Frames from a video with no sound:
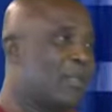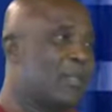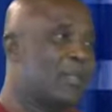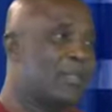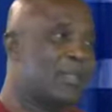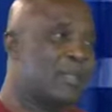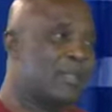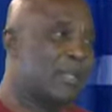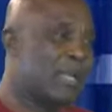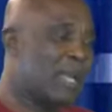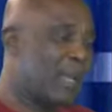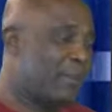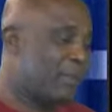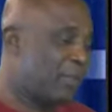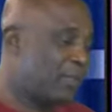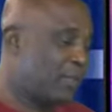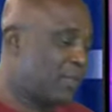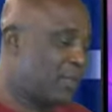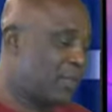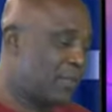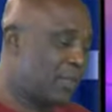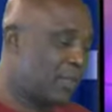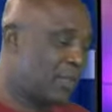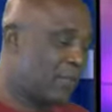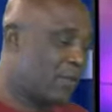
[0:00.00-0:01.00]
It
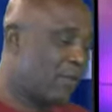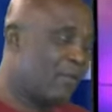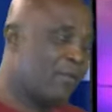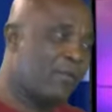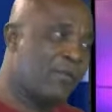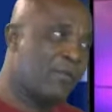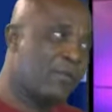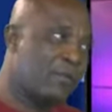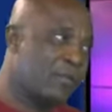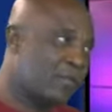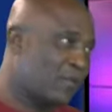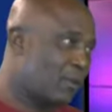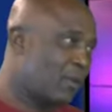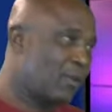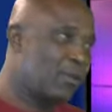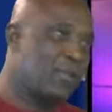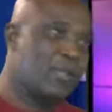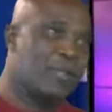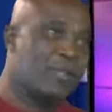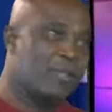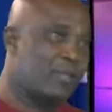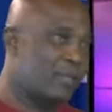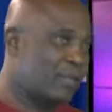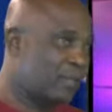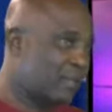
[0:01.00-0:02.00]
happens in governors, all
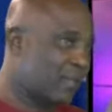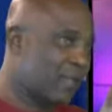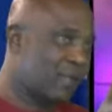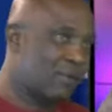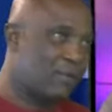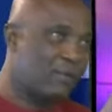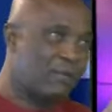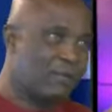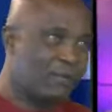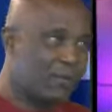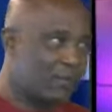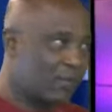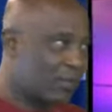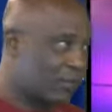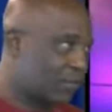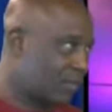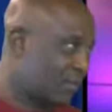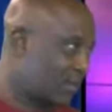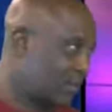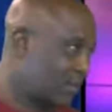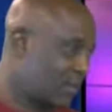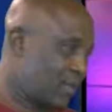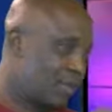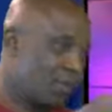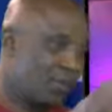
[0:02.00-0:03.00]
the state governors,
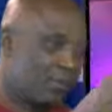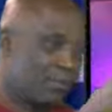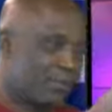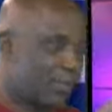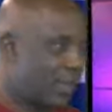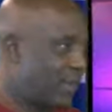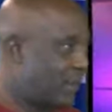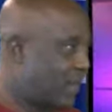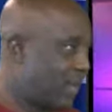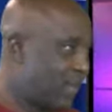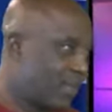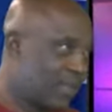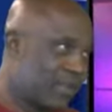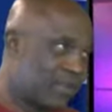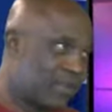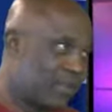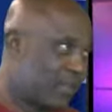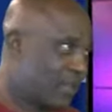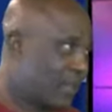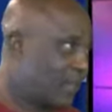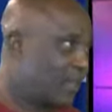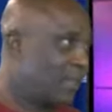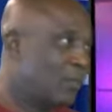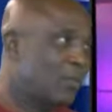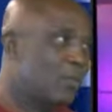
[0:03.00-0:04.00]
primaries,
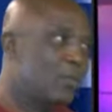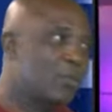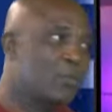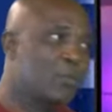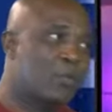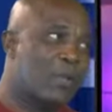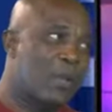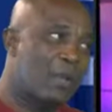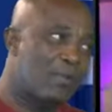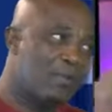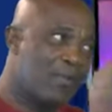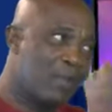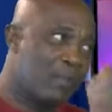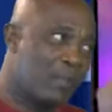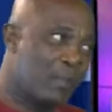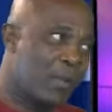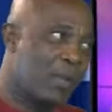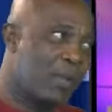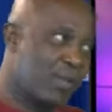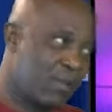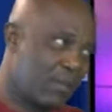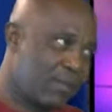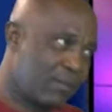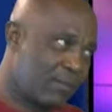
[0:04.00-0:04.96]
those who have the money